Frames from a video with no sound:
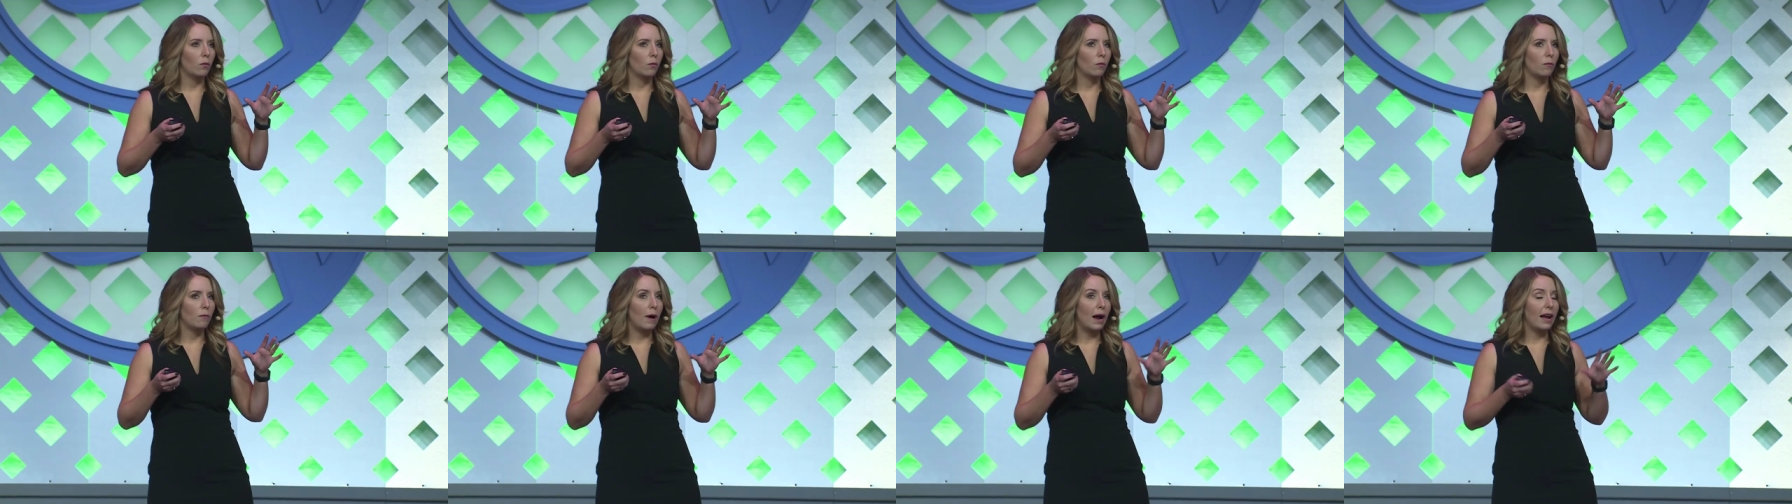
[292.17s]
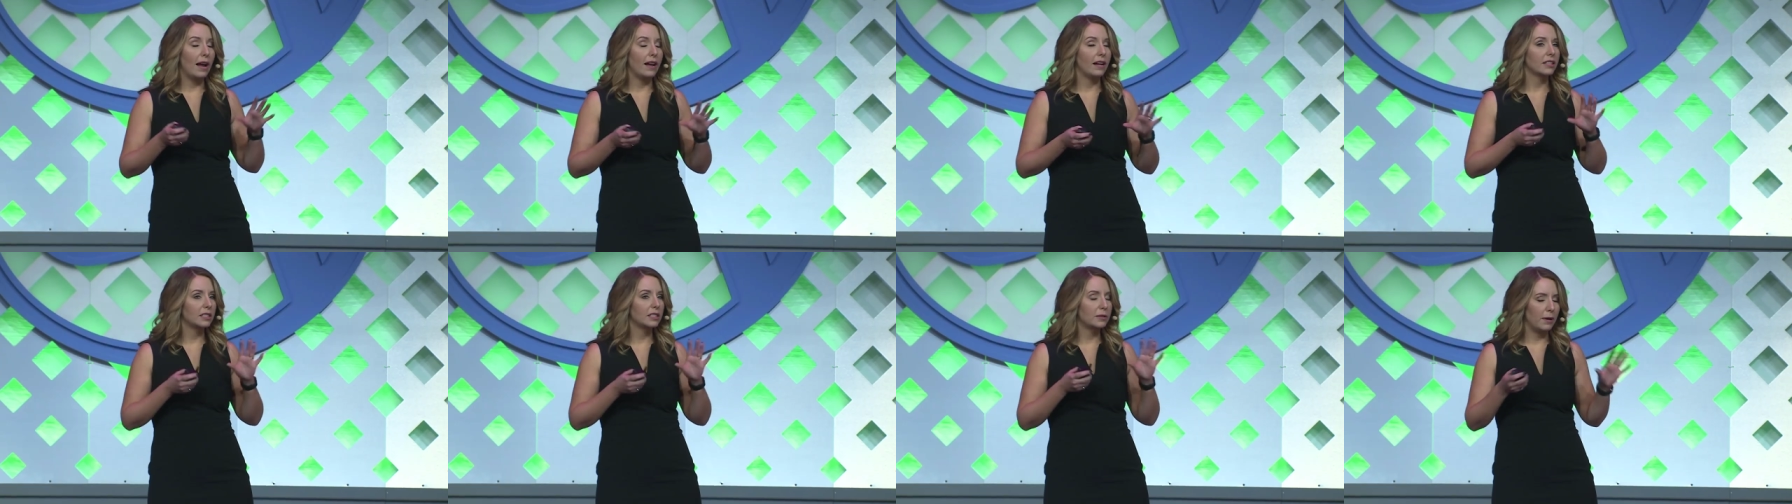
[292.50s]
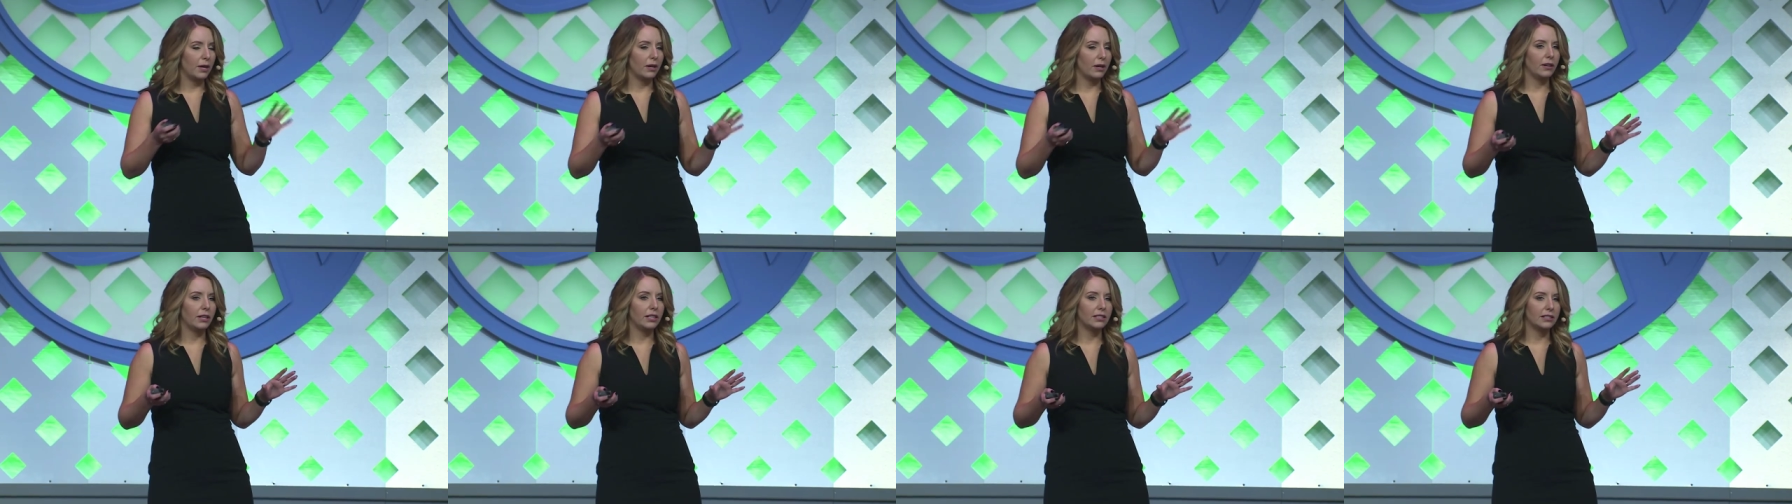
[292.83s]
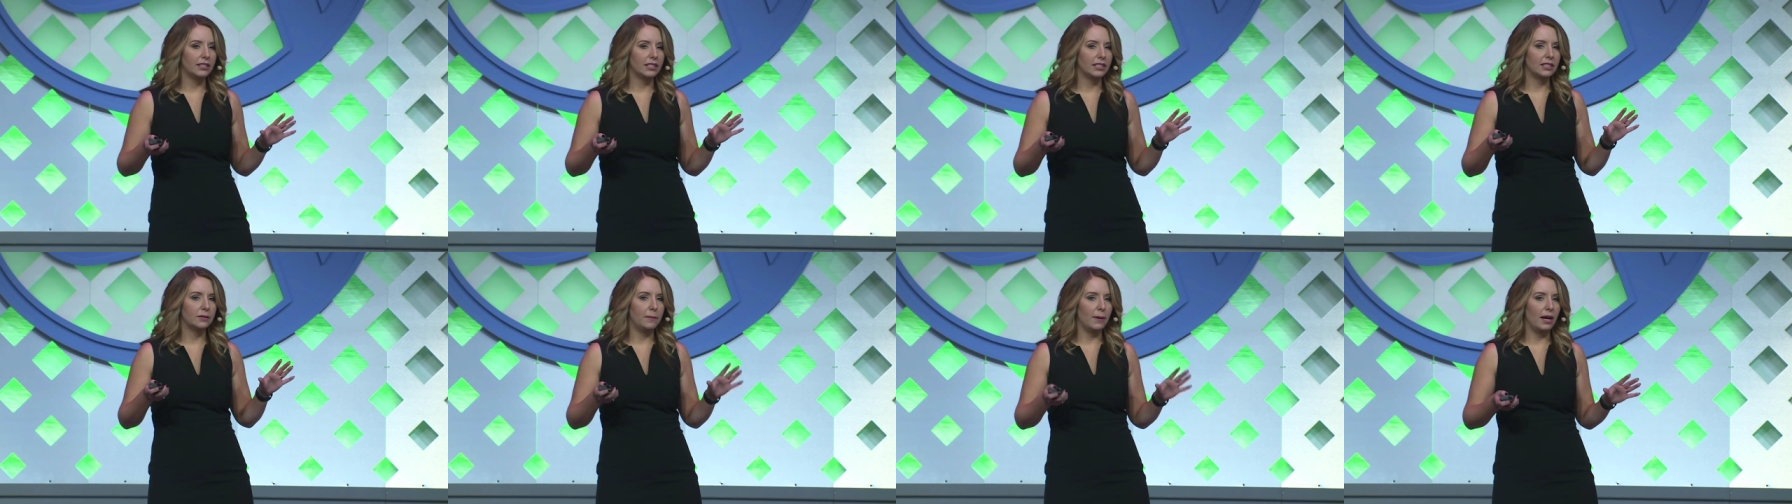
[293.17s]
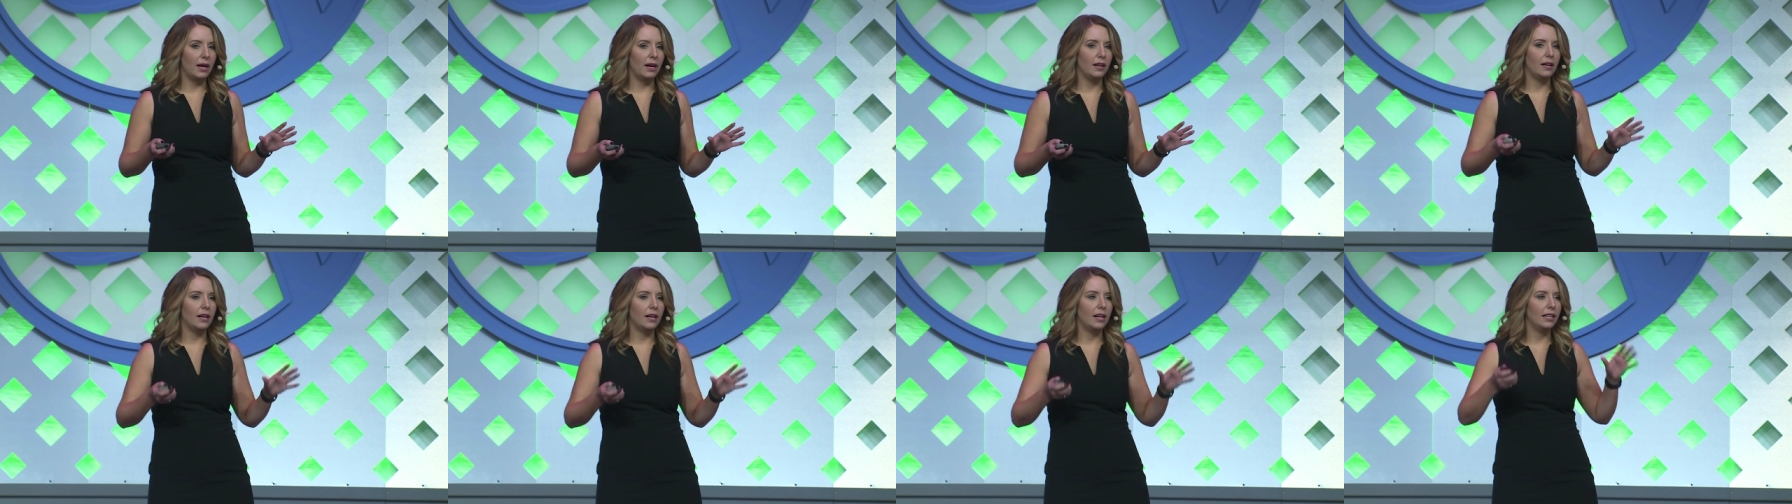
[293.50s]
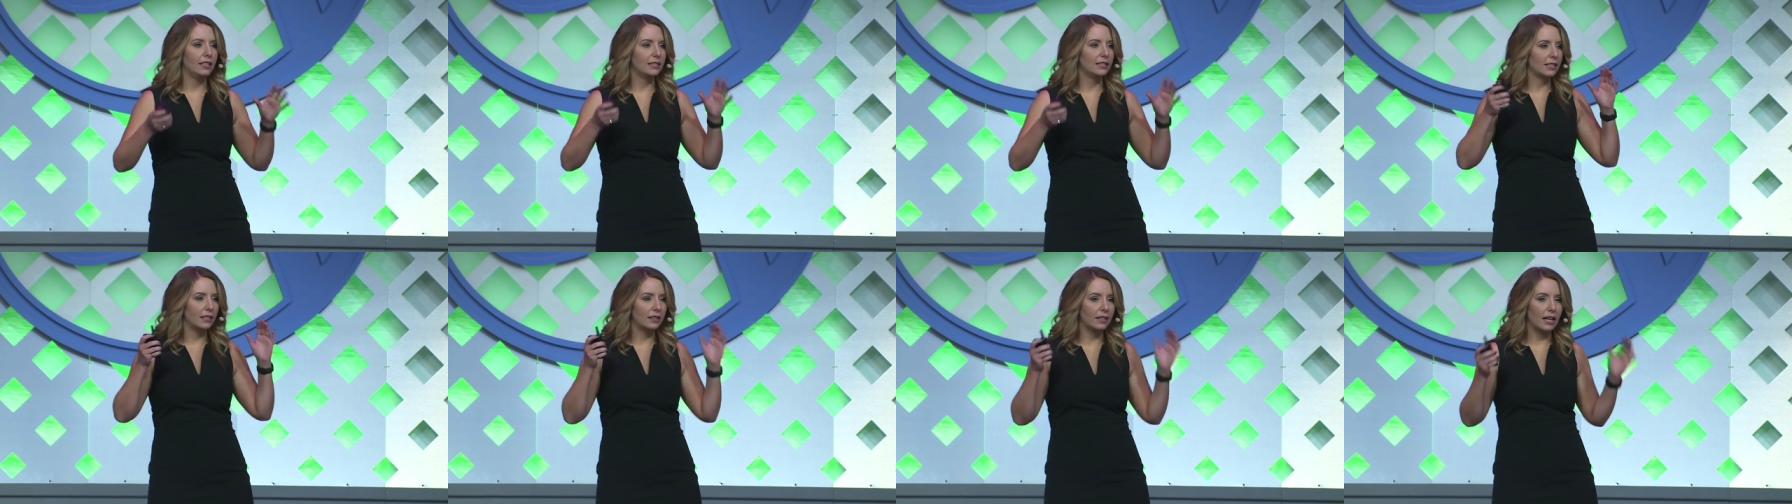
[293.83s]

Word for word: my experience has been it's a